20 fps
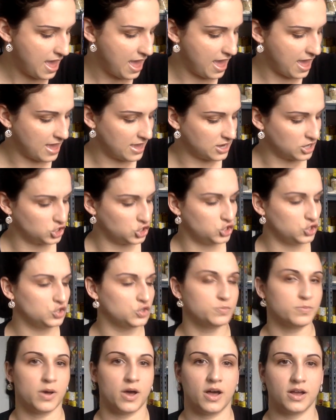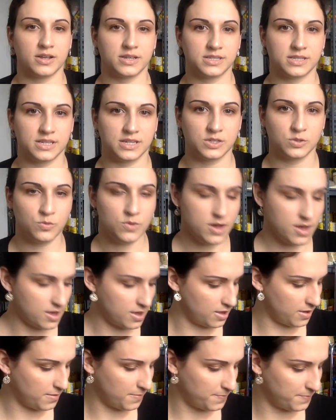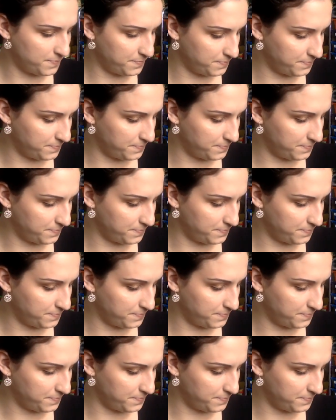and a juice box as well